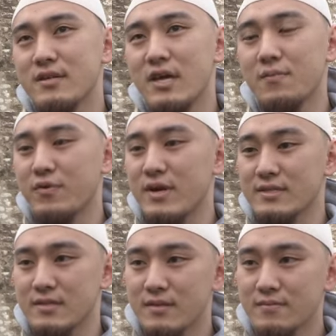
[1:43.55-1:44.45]

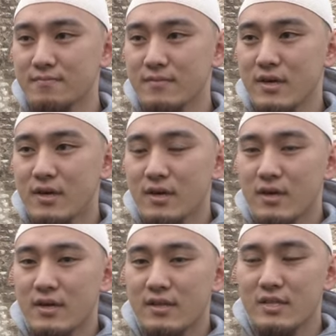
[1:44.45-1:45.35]
impressed.
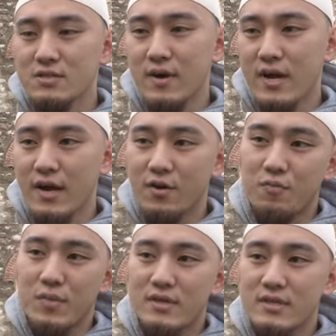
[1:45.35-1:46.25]
That's why I
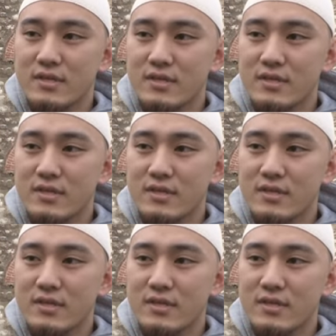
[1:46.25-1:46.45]
converted.